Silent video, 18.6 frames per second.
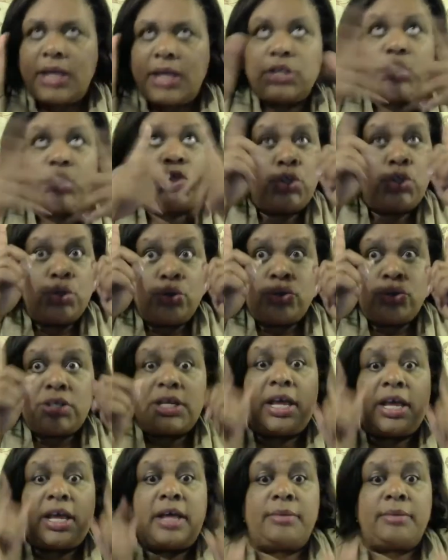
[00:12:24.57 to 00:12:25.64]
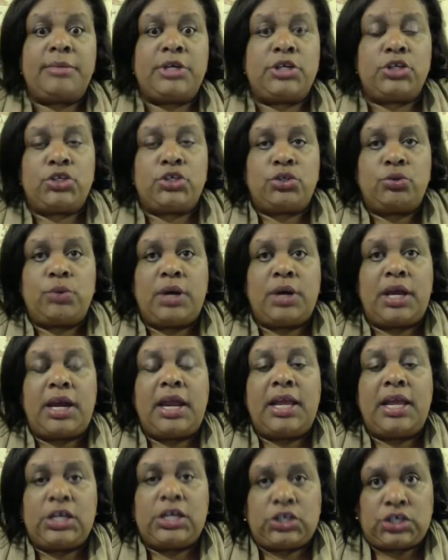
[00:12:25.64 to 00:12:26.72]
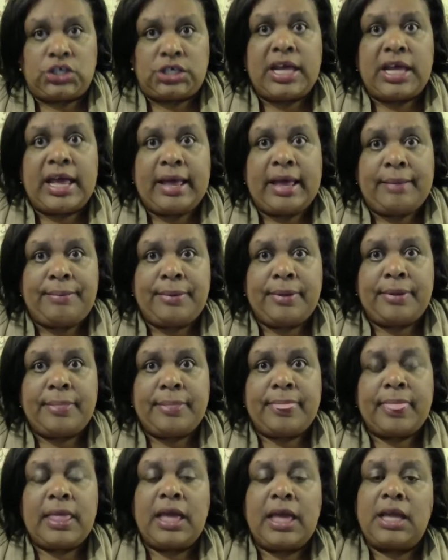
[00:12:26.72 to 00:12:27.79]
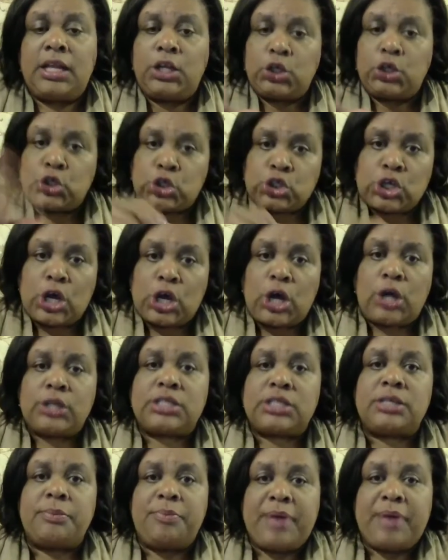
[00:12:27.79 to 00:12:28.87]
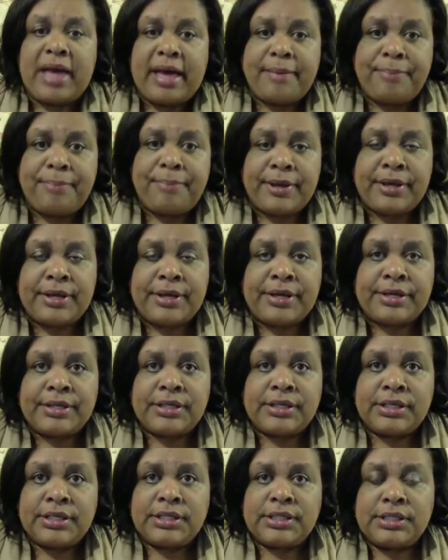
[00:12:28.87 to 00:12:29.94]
as you tell me to do it, step, add a little salt, some pepper,